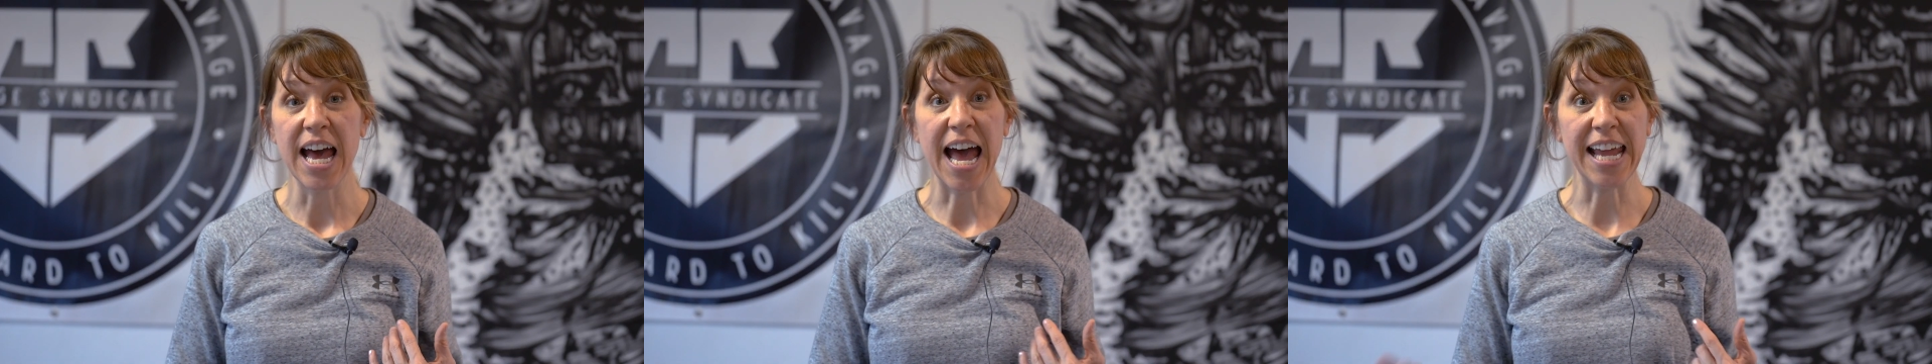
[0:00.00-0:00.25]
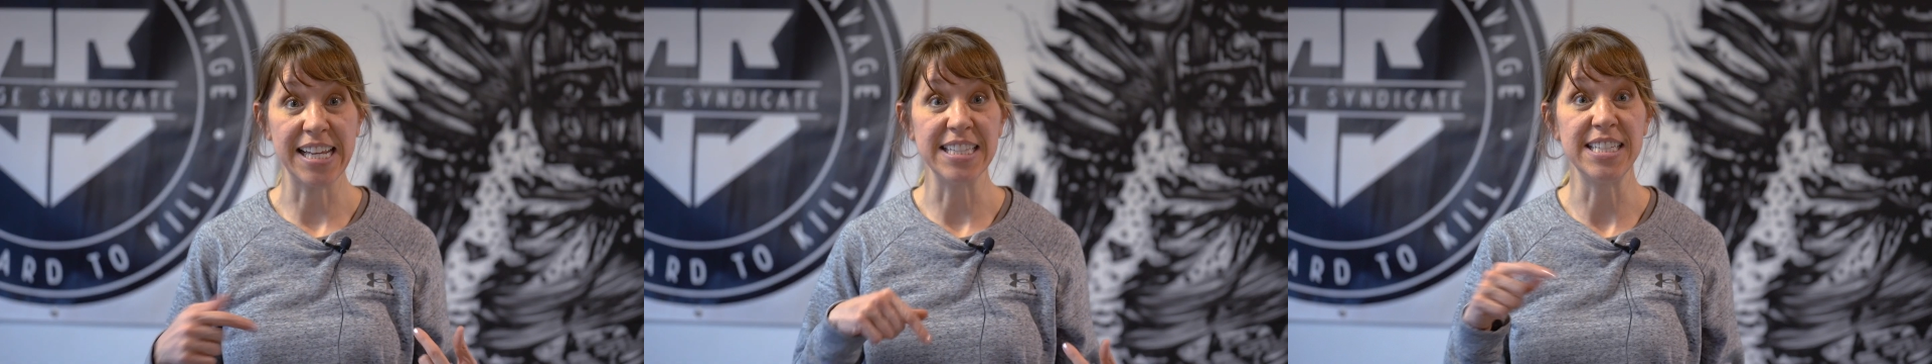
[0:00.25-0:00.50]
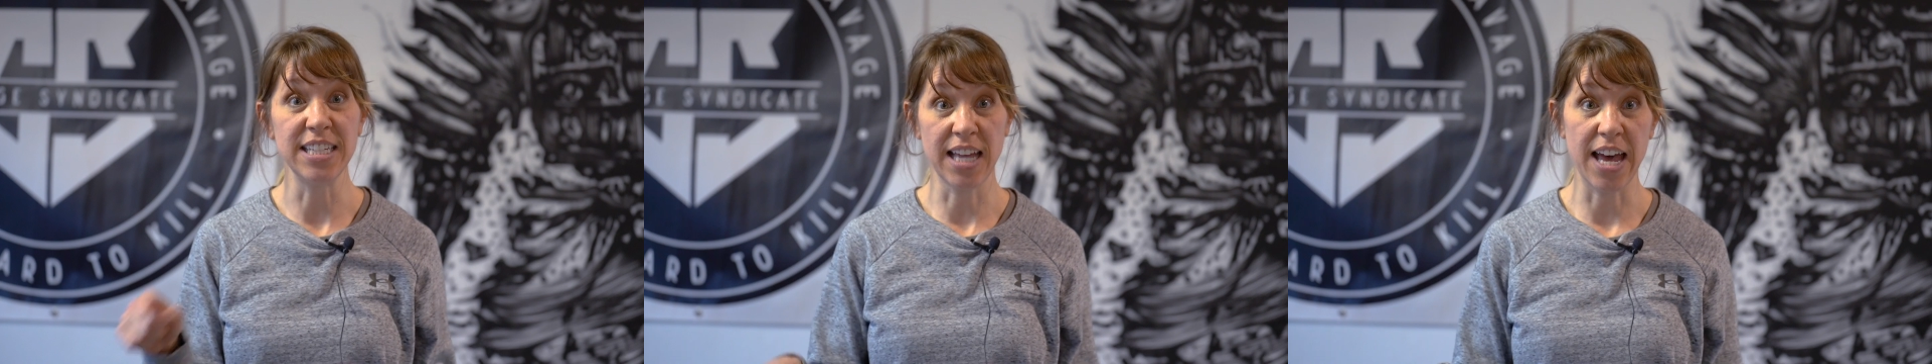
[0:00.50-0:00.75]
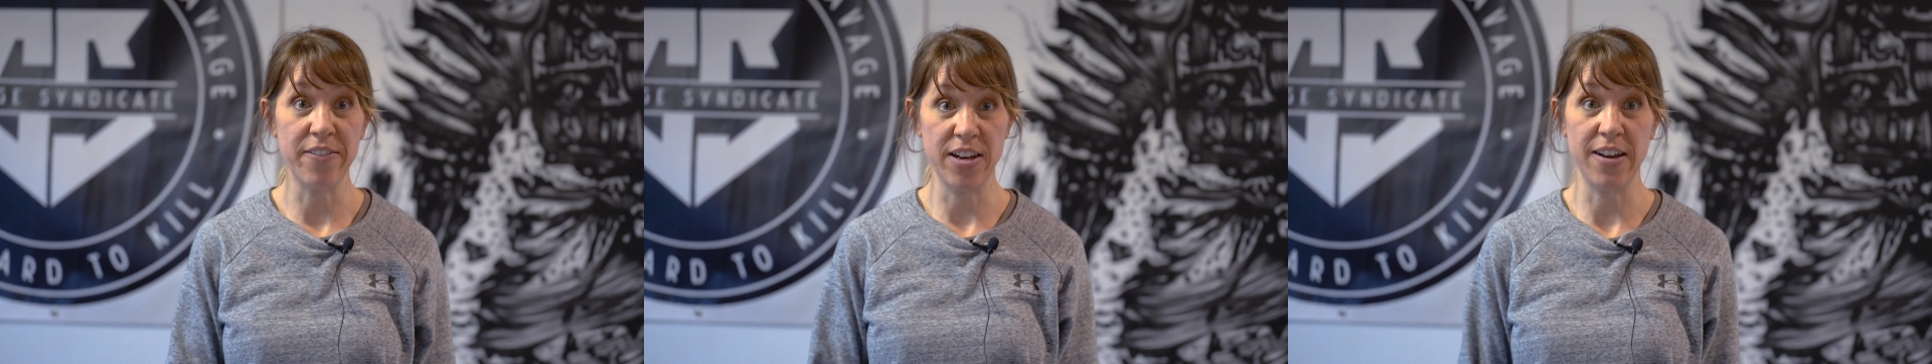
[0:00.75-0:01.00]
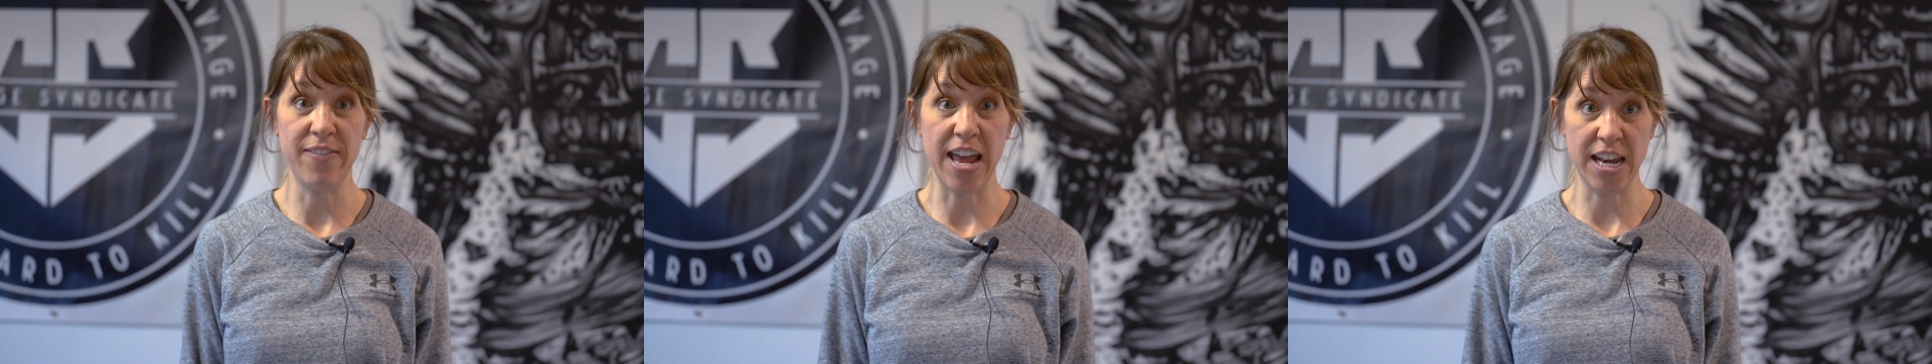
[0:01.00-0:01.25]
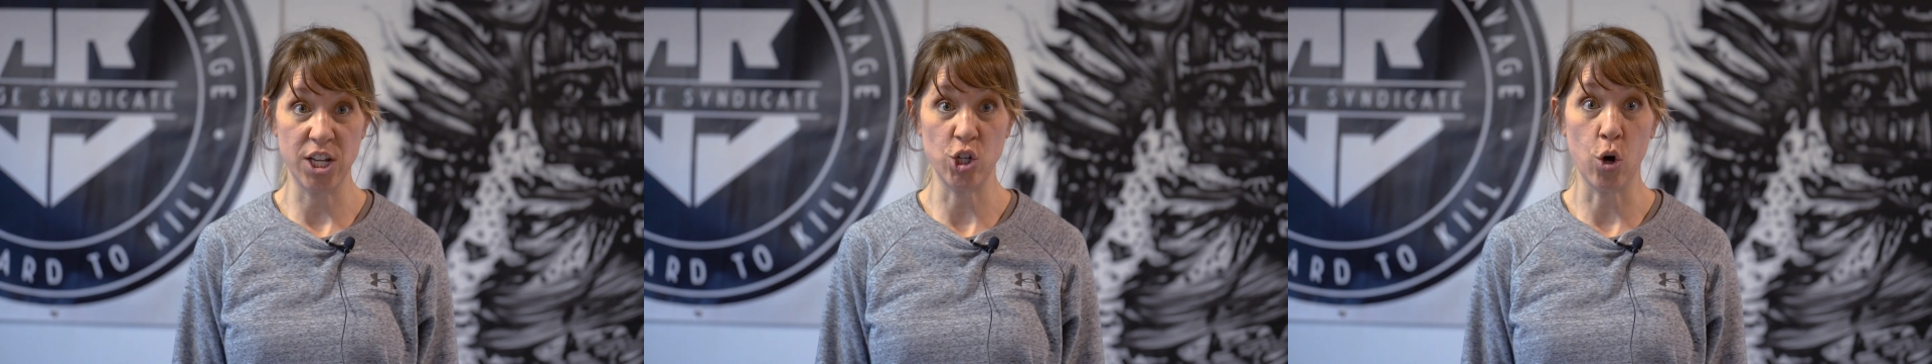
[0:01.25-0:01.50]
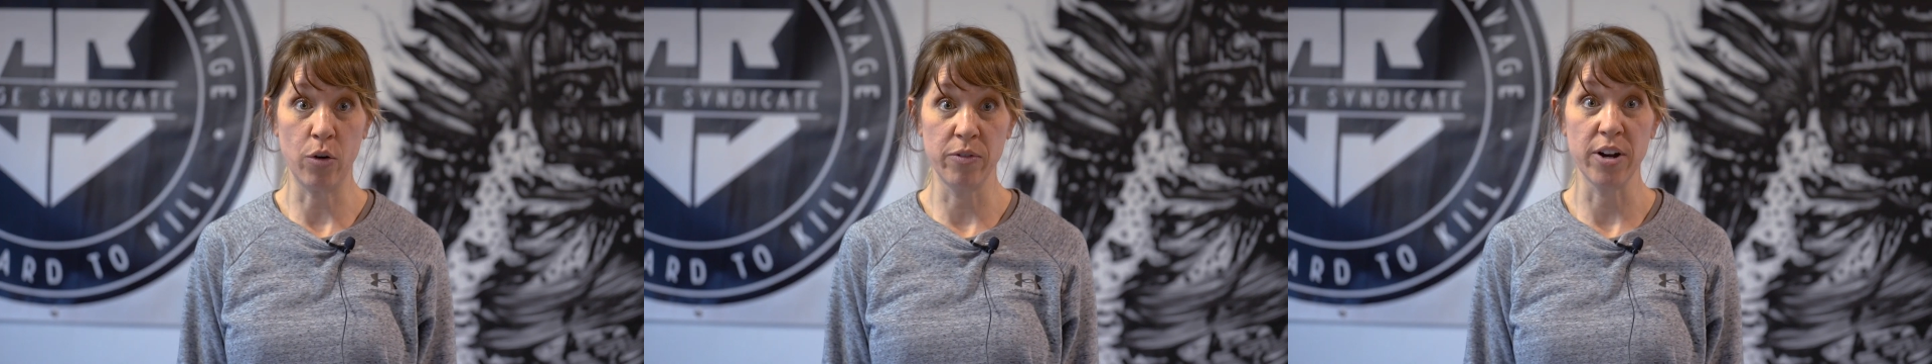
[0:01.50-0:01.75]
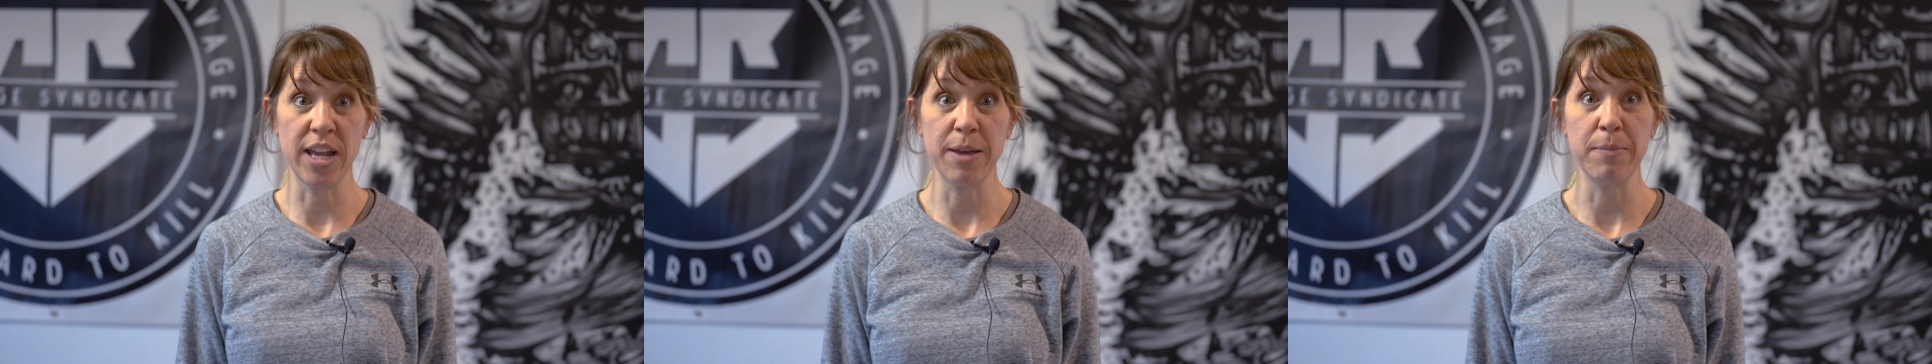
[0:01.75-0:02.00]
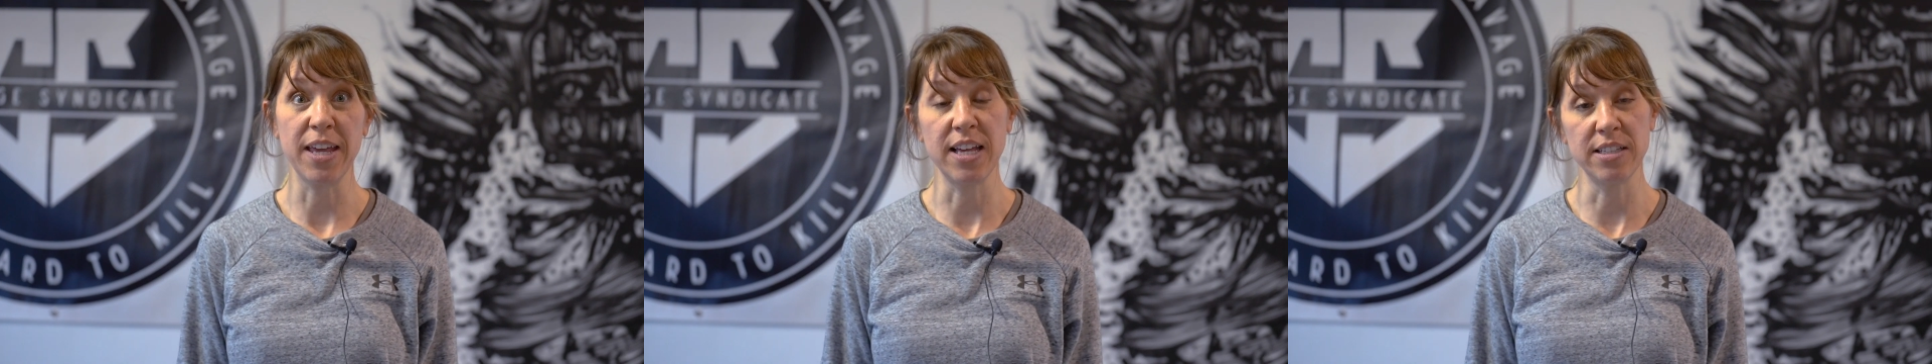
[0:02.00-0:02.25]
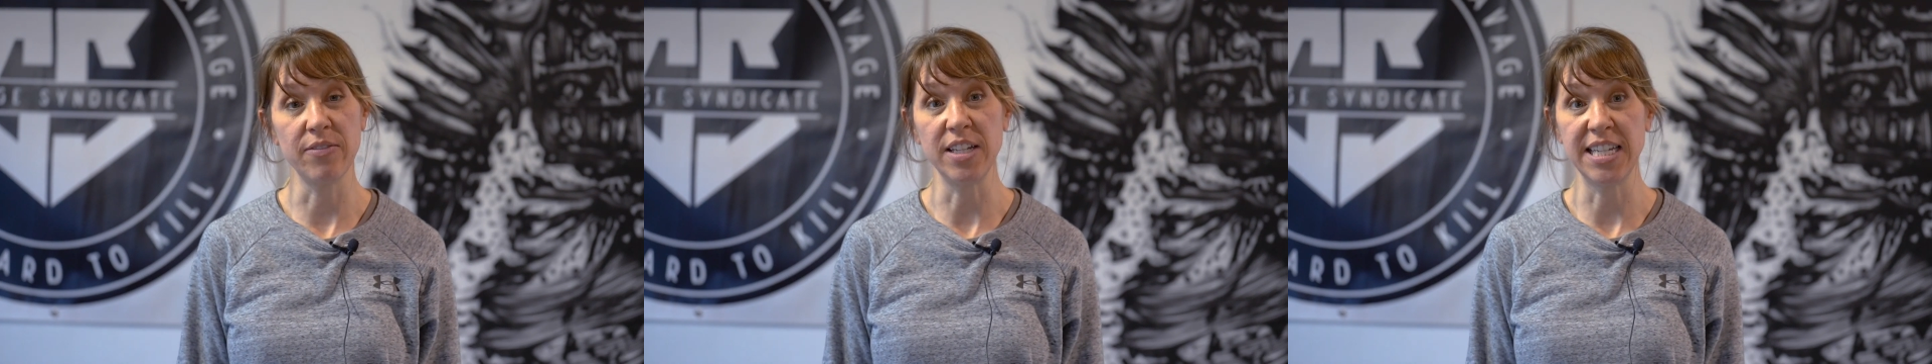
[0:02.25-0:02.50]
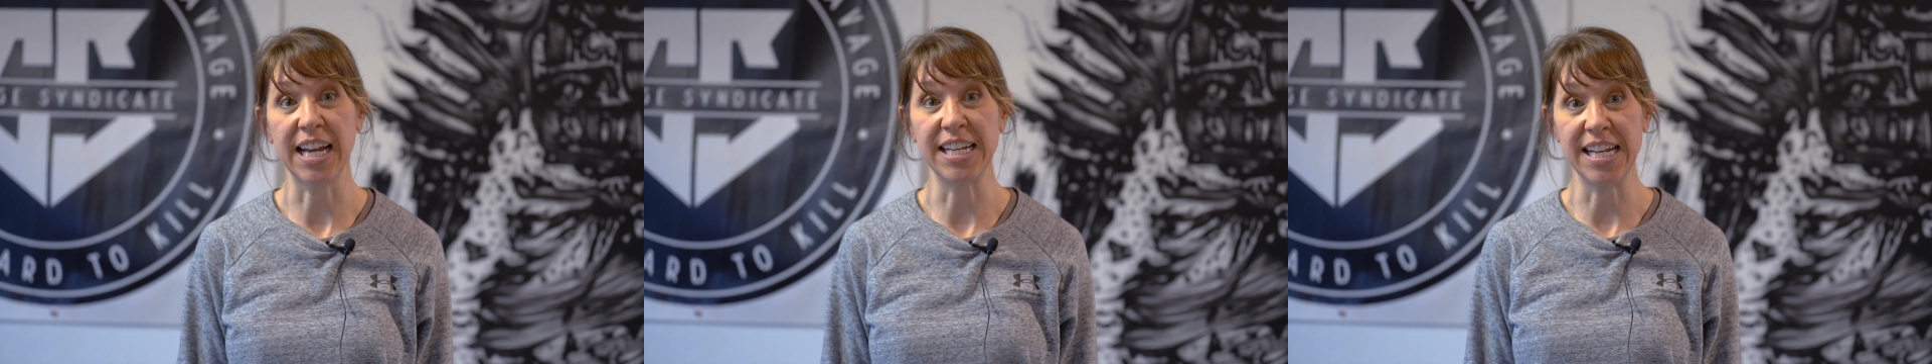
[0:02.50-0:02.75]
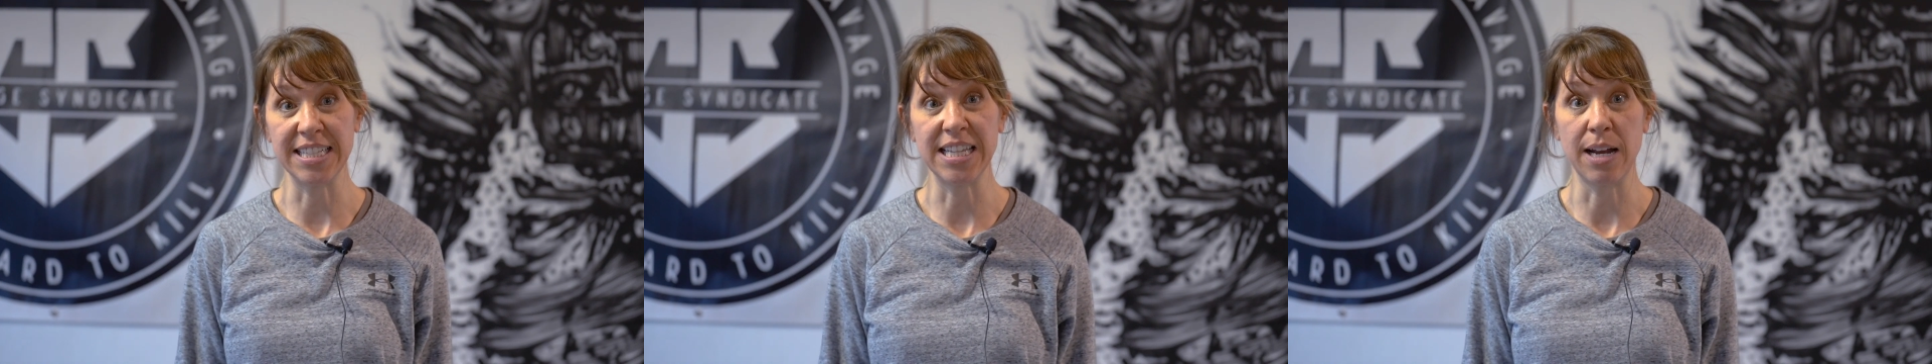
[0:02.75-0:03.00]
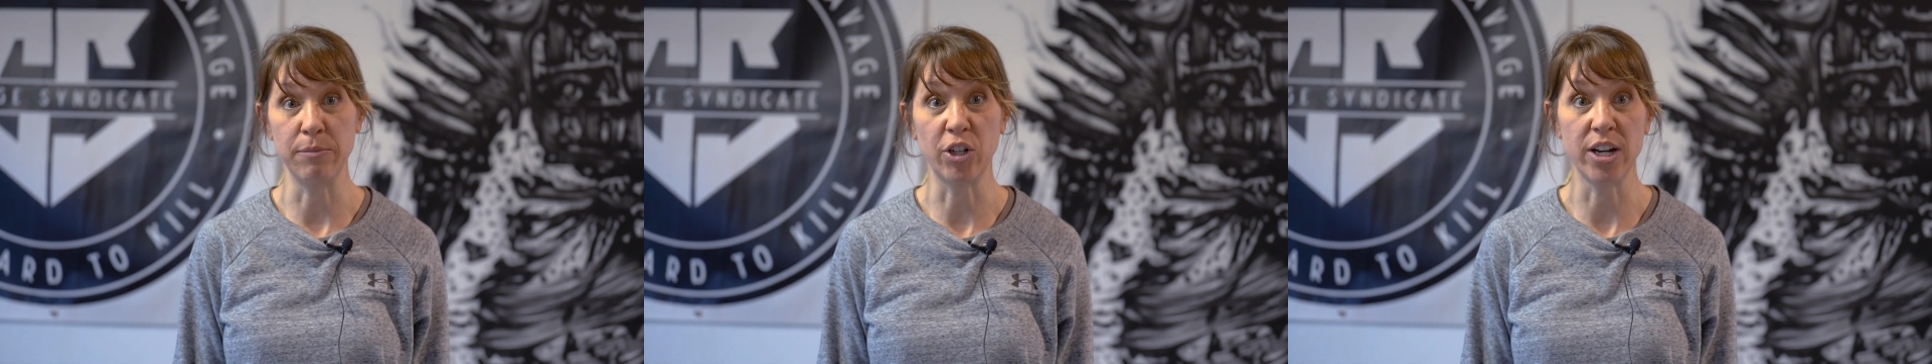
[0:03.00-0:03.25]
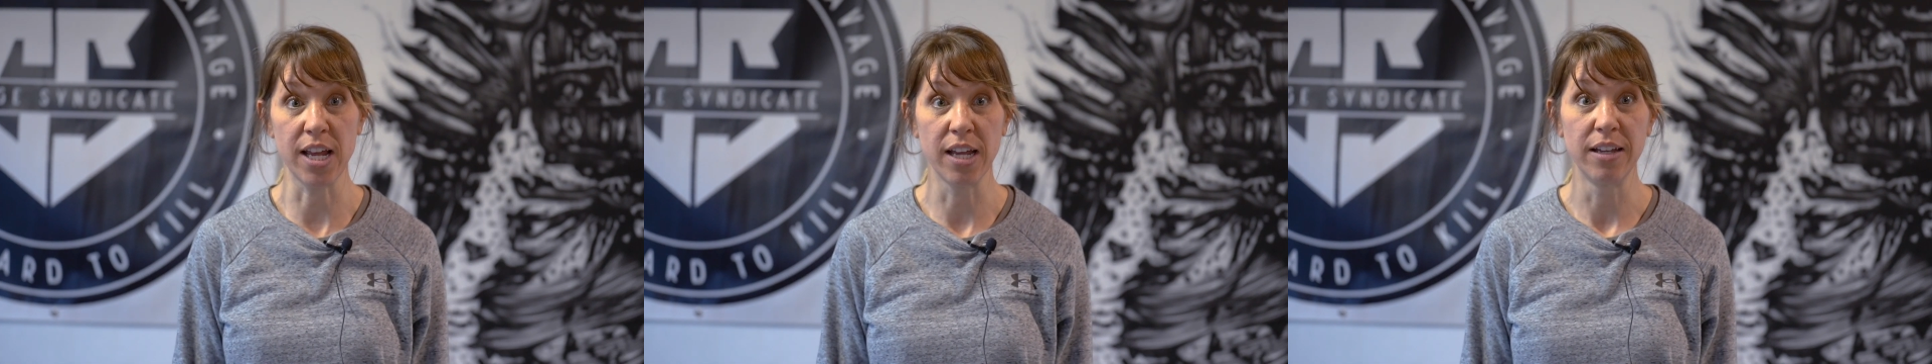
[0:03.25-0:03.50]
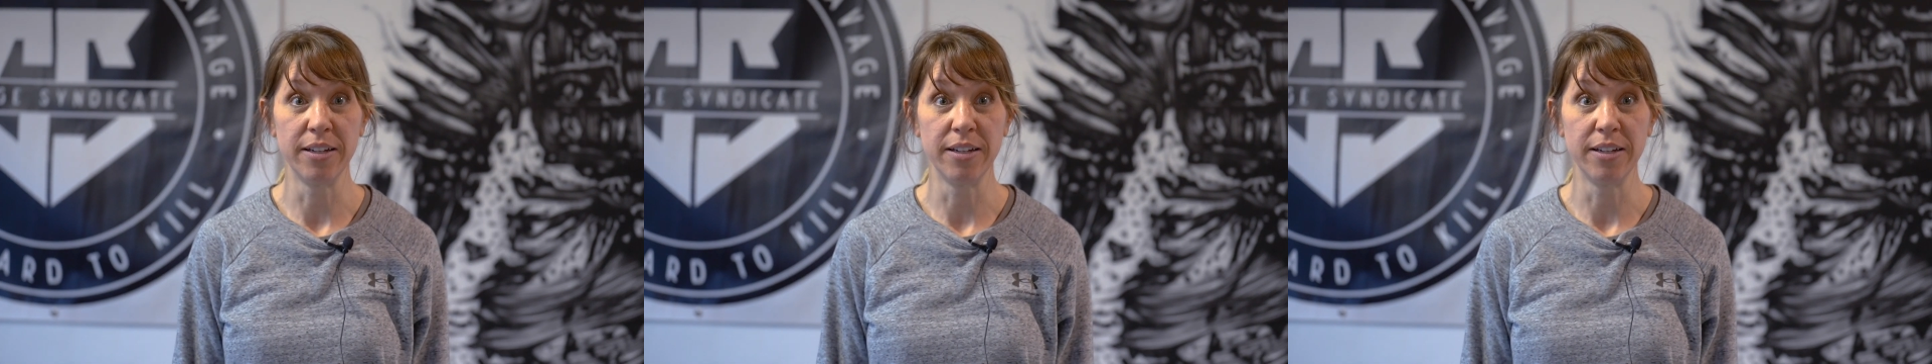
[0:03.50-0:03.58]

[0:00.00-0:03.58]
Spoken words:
I can still have an advantage over him because of the techniques that I'm learning.